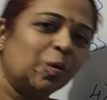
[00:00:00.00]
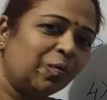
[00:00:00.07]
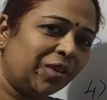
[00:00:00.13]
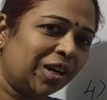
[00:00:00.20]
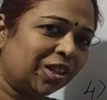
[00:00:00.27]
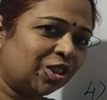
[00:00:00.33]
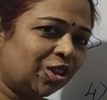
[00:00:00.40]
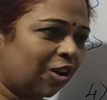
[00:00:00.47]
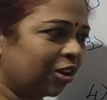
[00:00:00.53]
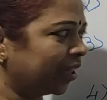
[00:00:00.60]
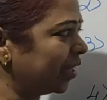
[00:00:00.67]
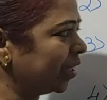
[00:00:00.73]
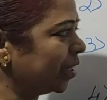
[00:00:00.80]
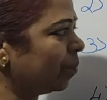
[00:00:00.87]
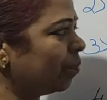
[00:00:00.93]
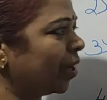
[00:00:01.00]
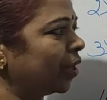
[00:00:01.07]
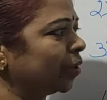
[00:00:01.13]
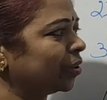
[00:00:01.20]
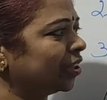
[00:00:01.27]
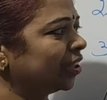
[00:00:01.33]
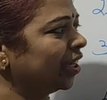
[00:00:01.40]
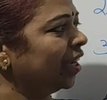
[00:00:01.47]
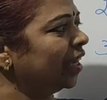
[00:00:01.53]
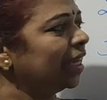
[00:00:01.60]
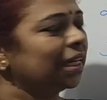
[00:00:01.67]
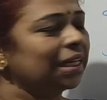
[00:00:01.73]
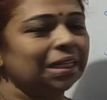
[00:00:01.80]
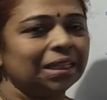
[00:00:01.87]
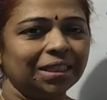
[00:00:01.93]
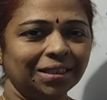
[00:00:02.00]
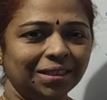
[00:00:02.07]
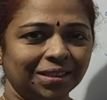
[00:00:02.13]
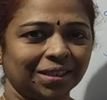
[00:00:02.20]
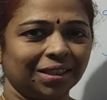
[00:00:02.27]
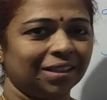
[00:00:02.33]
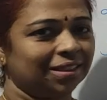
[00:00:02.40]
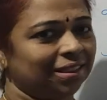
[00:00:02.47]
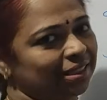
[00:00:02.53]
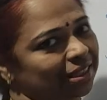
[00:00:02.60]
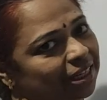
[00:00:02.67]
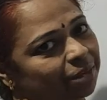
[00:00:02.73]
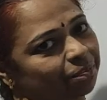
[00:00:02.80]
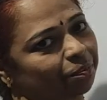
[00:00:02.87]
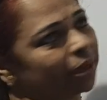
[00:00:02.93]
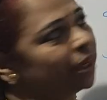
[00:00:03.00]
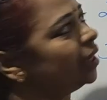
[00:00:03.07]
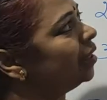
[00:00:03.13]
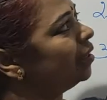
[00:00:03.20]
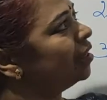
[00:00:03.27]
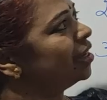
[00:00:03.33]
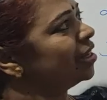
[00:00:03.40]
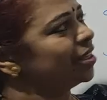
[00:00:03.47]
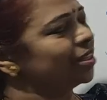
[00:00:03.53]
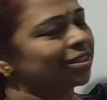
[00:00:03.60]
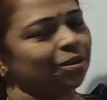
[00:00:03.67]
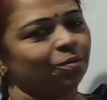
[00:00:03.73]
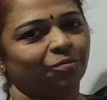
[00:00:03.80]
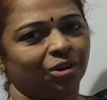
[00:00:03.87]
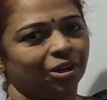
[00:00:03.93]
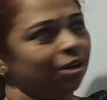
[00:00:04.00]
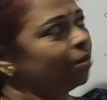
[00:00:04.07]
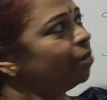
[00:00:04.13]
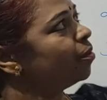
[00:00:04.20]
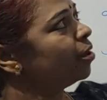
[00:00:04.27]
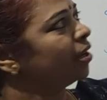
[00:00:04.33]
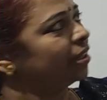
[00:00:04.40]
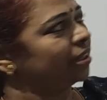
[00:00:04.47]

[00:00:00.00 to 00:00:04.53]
whom we are talking about. Is sleeping is the verb